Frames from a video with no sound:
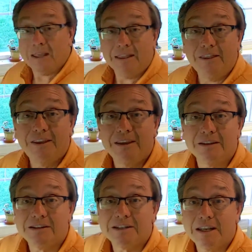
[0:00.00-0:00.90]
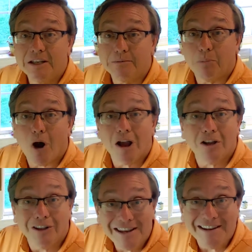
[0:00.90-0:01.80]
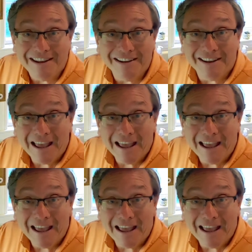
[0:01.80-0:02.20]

This is brocollini.